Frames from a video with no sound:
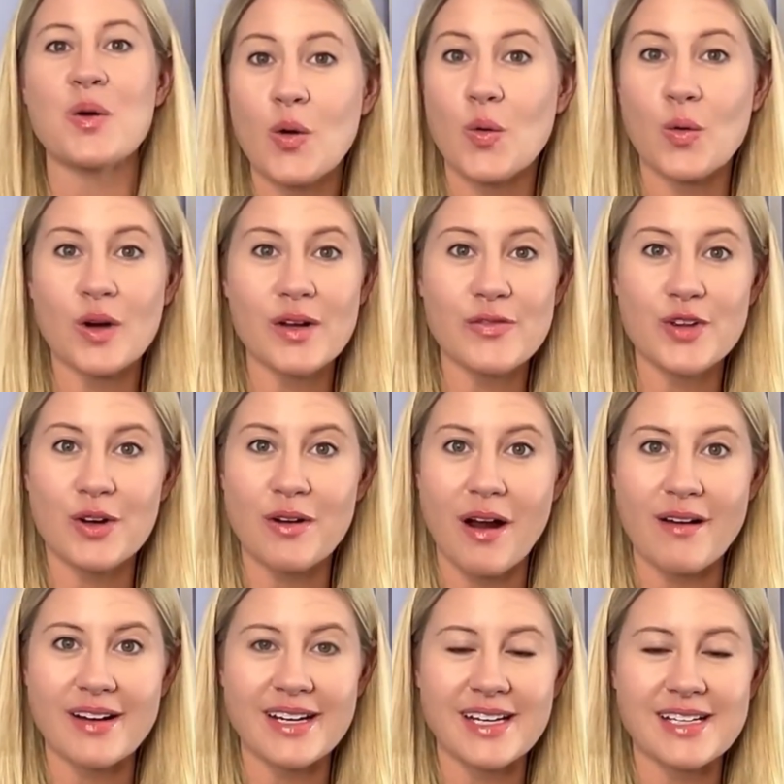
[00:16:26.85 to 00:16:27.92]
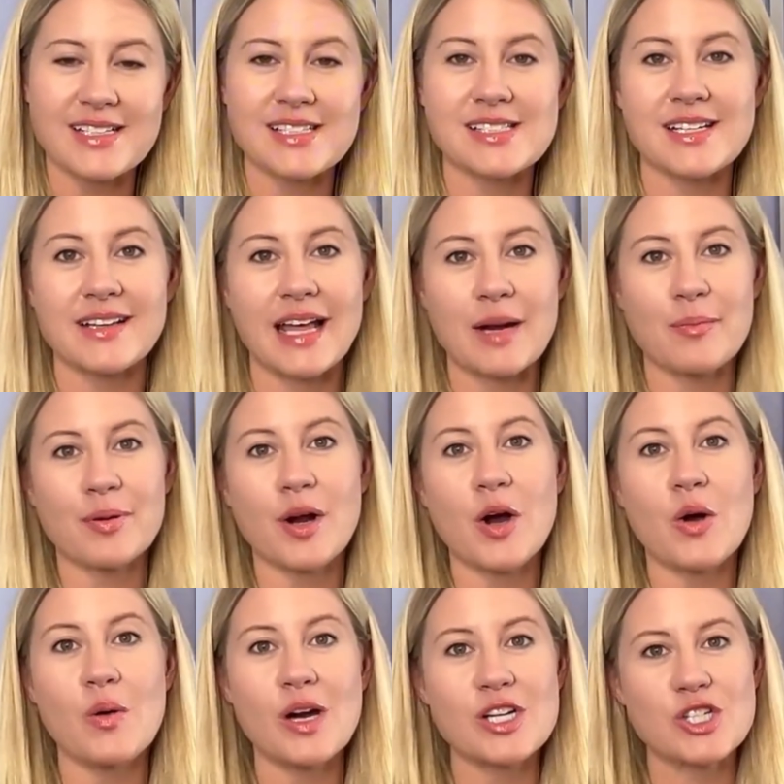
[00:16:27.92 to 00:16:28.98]
Or if you're already a Disneyland
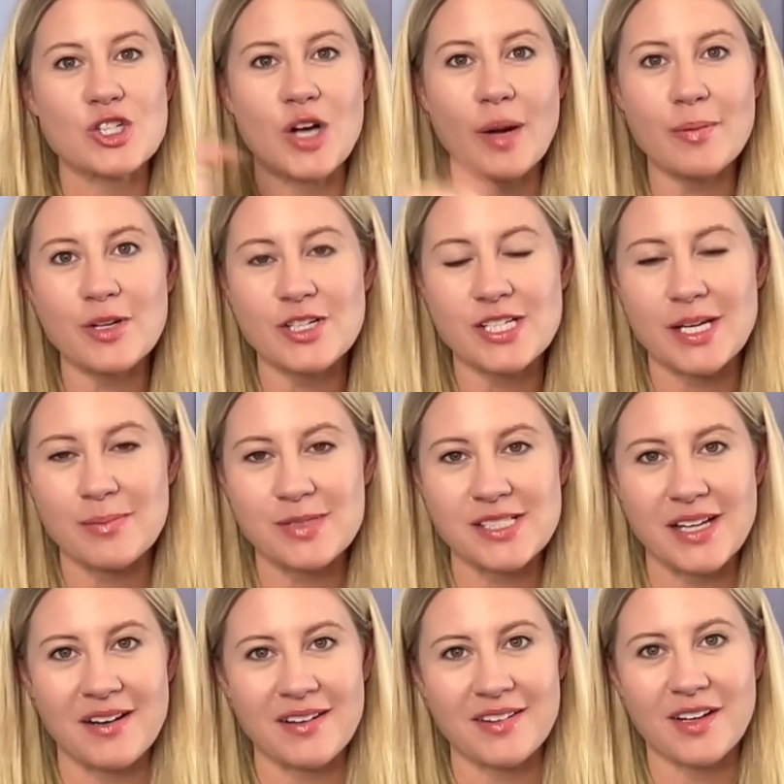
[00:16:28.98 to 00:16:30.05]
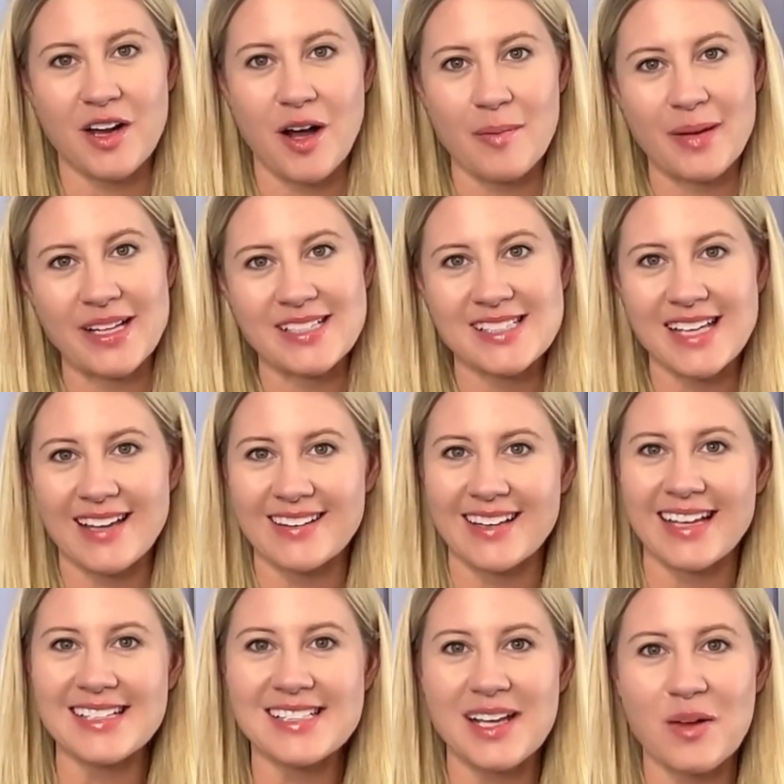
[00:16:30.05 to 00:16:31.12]
pro, drop your tips down in the comments and
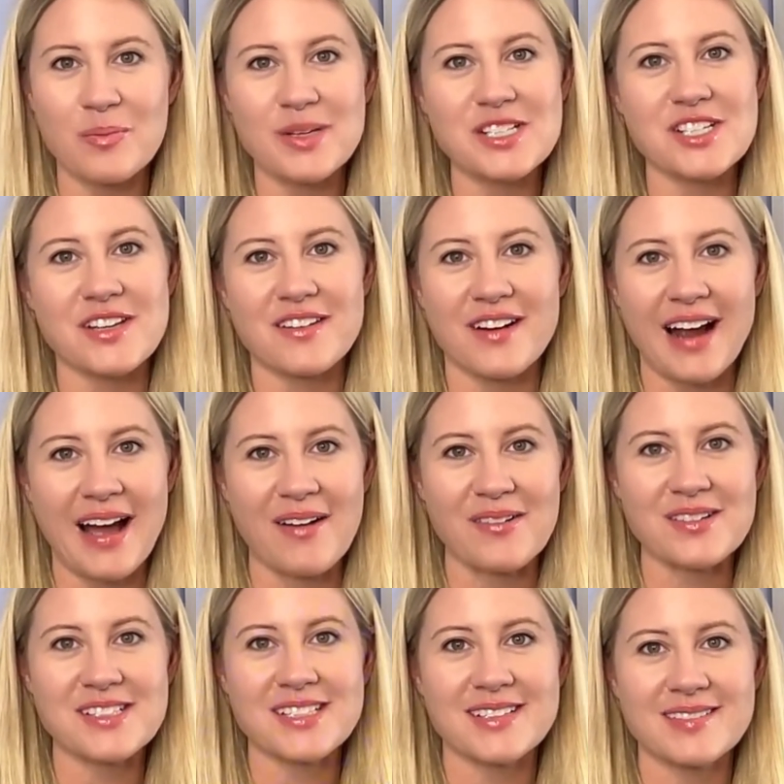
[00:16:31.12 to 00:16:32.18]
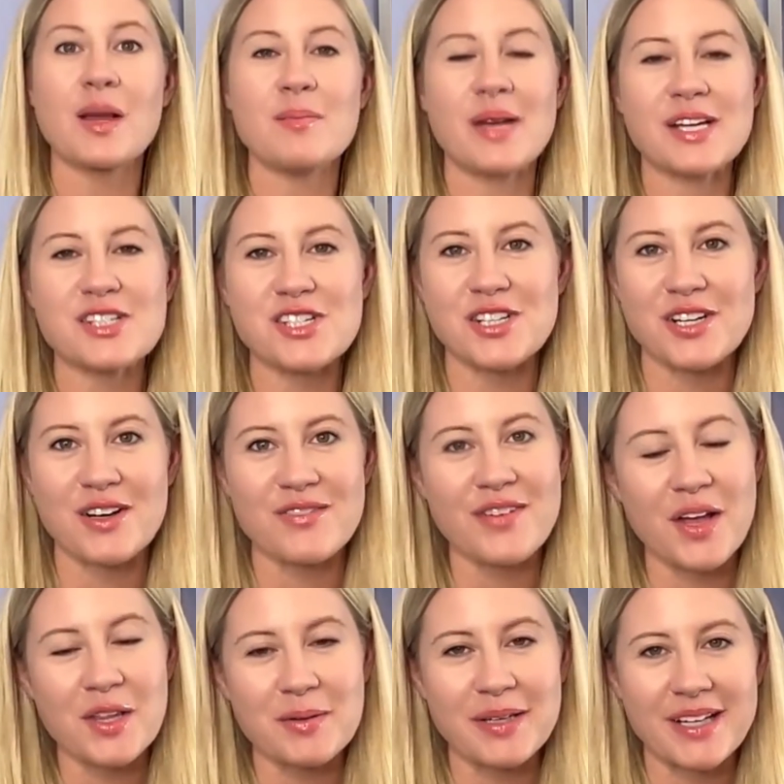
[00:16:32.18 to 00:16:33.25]
let's help each other out. Make sure you're
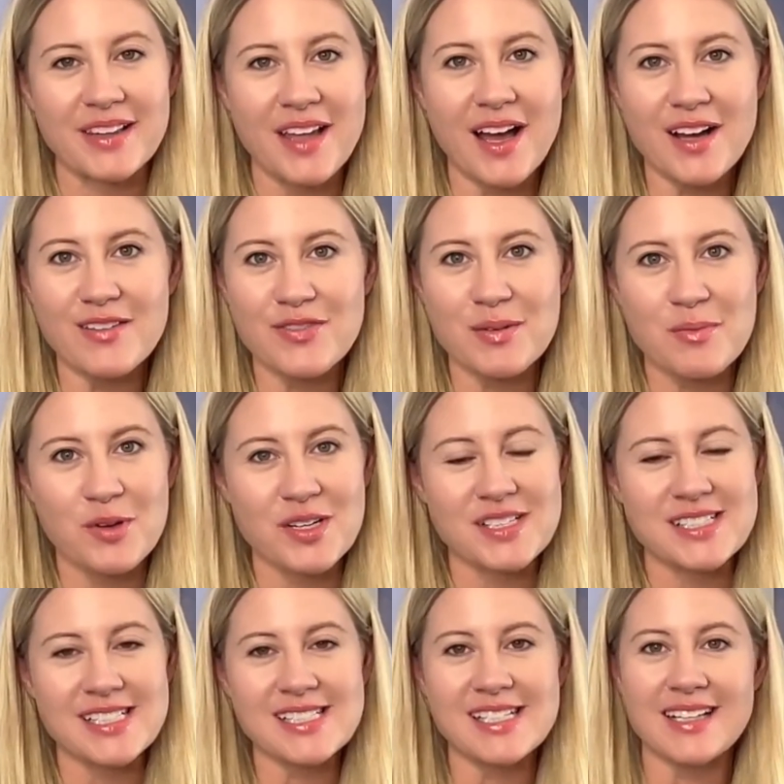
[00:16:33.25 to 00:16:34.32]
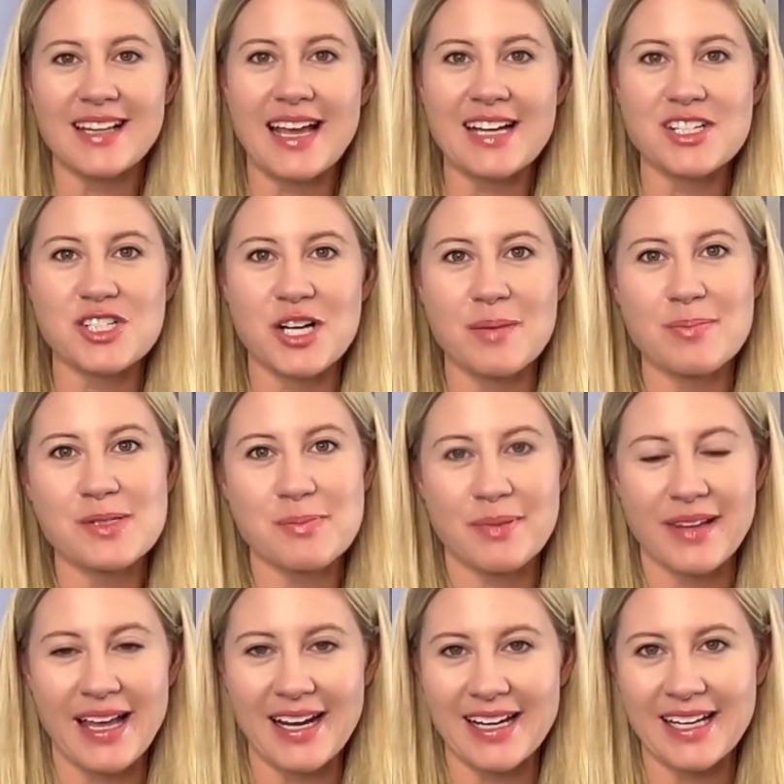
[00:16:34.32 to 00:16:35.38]
following along for more Disneyland trips,
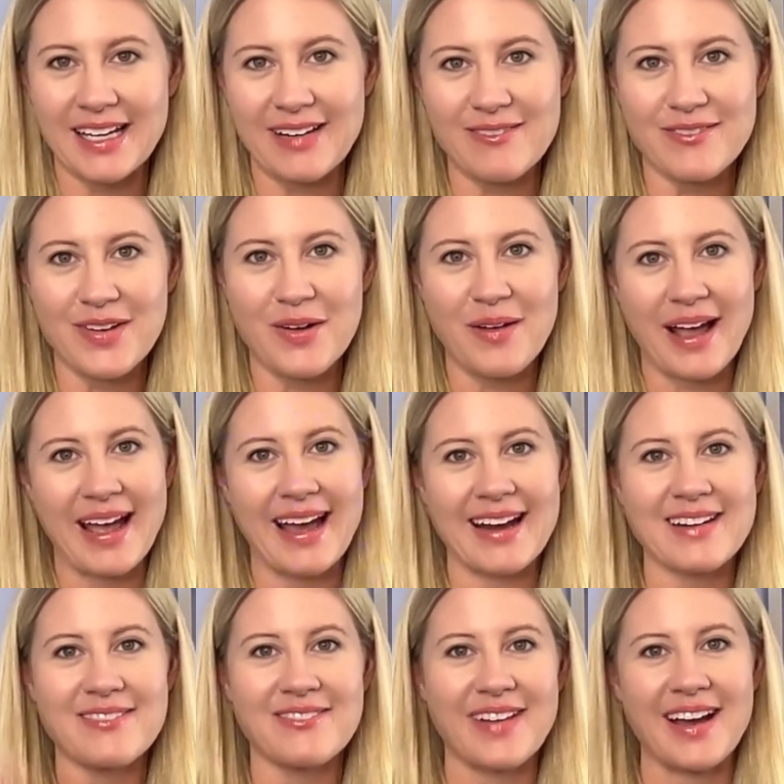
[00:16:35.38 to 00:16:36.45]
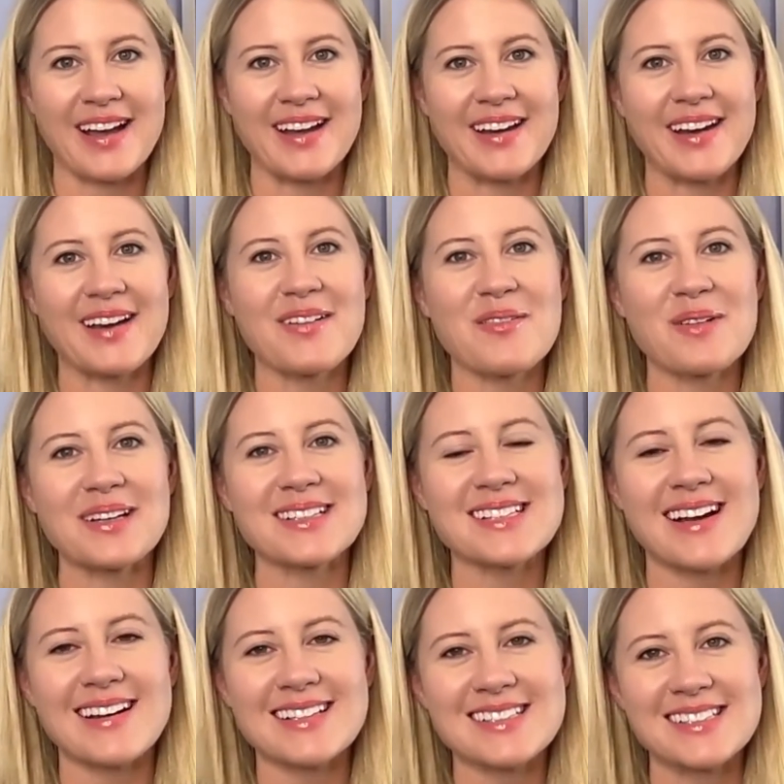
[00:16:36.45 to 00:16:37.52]
planning info, and fun. We'll
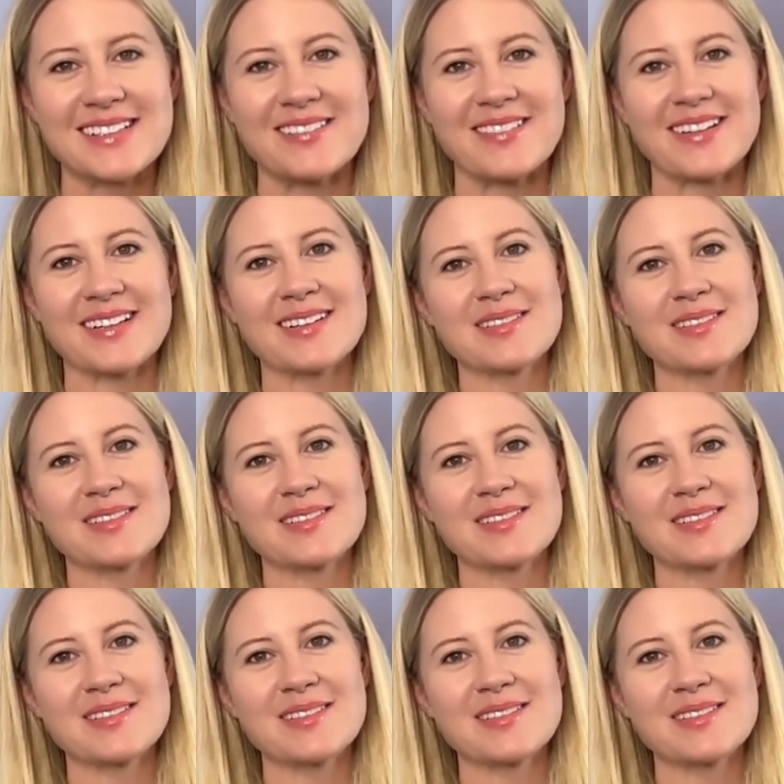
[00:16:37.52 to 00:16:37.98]
talk soon.